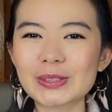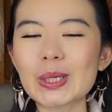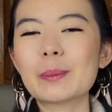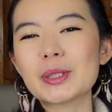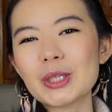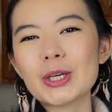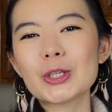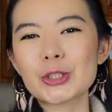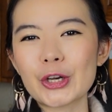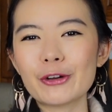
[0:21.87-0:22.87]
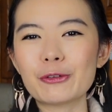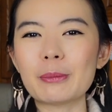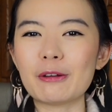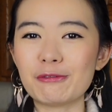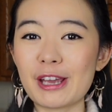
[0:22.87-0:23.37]
so I'm here to share with you
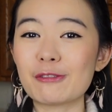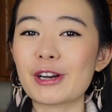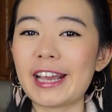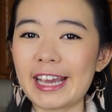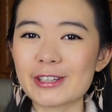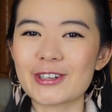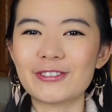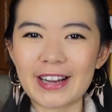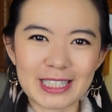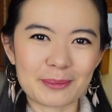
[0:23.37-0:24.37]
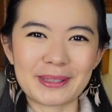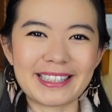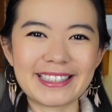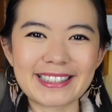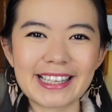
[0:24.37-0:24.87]
my favorite Asian
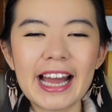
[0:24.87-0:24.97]
recipes.